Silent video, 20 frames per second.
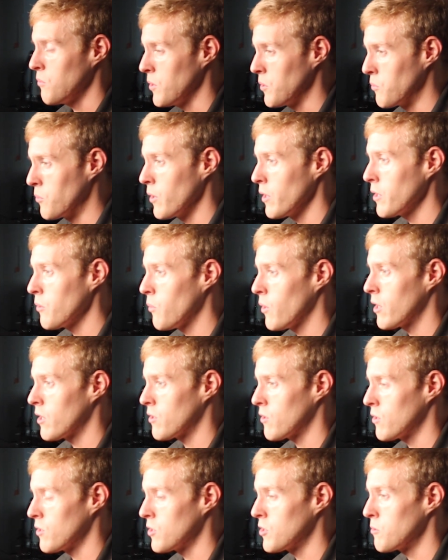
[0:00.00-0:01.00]
We really want
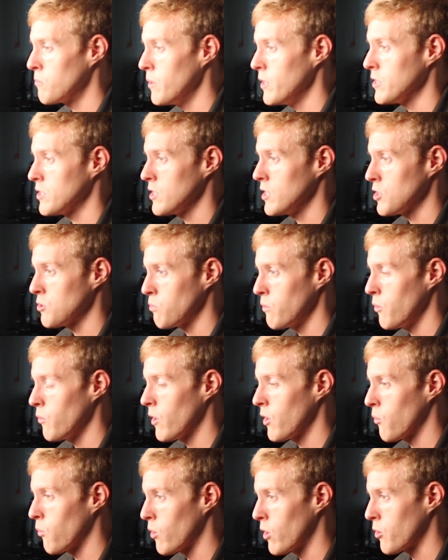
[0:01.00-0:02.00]
to earn your business. We
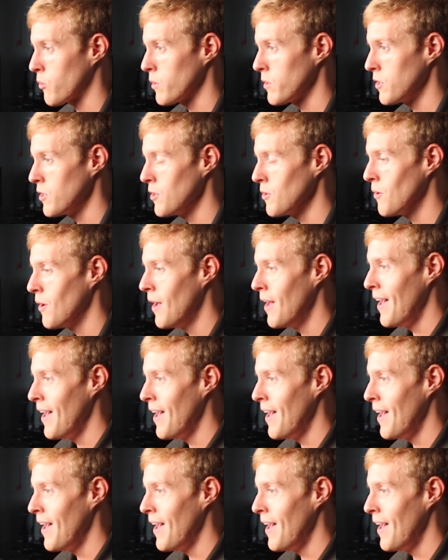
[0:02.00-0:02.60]
want to work with you.